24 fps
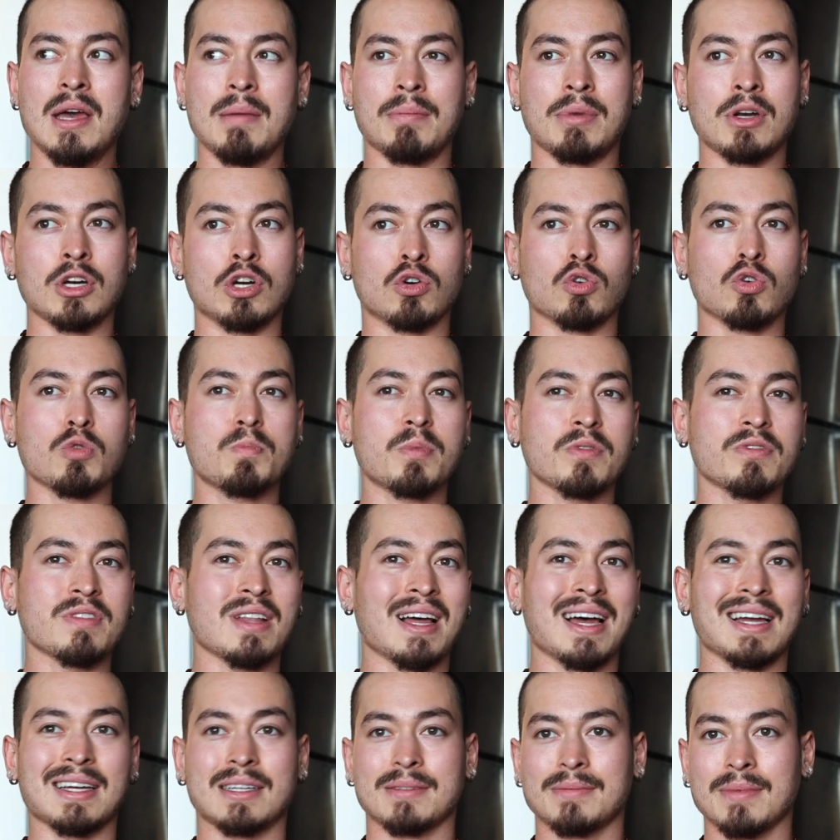but a group of
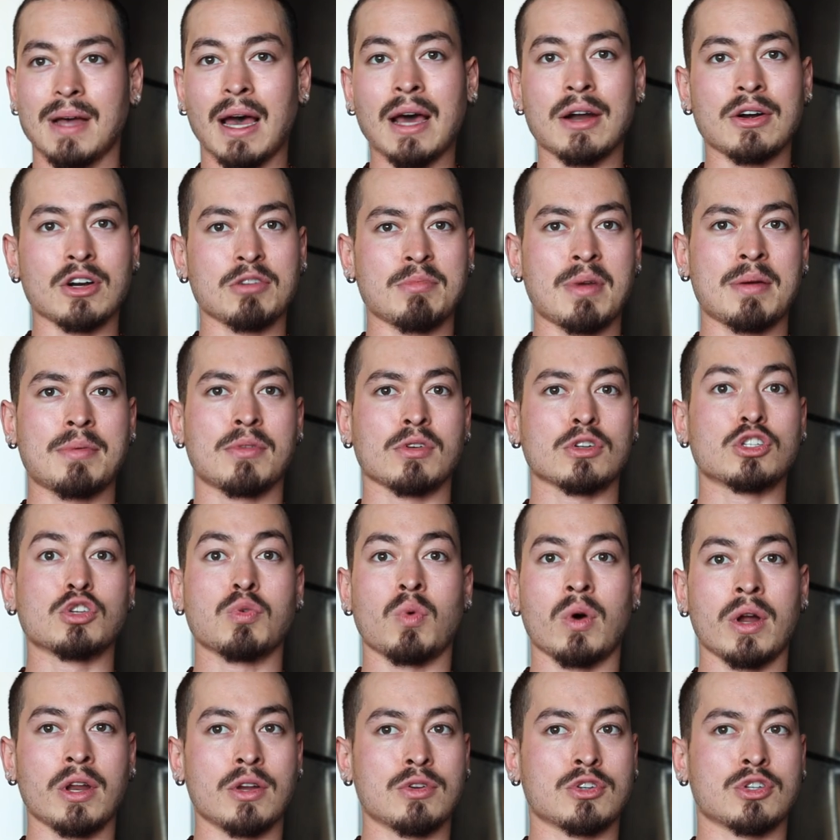like, I don't know, maybe they're
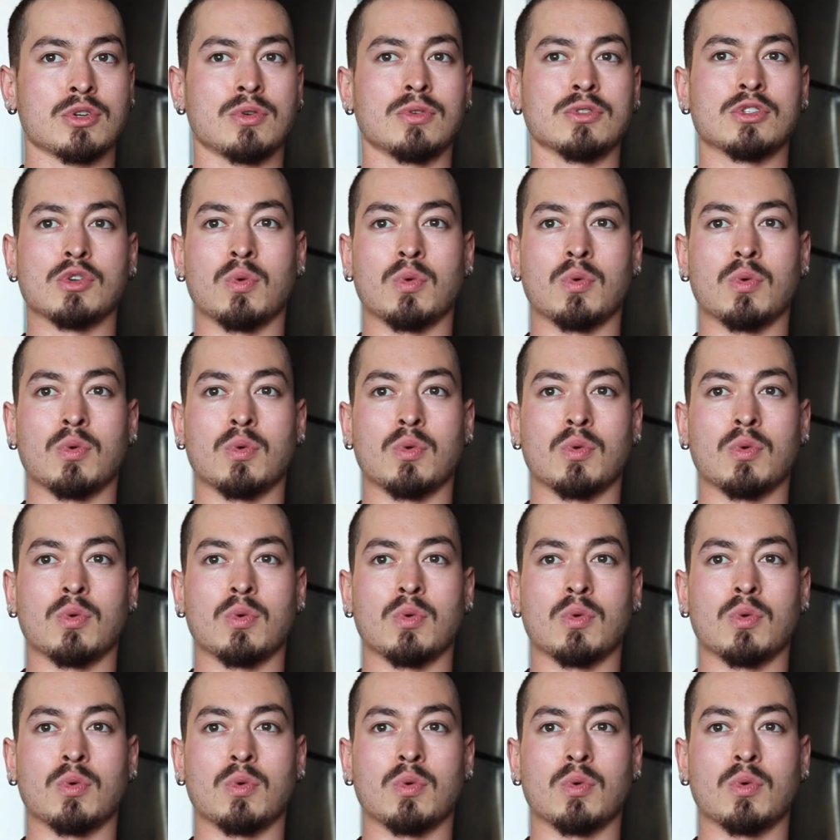20 years old,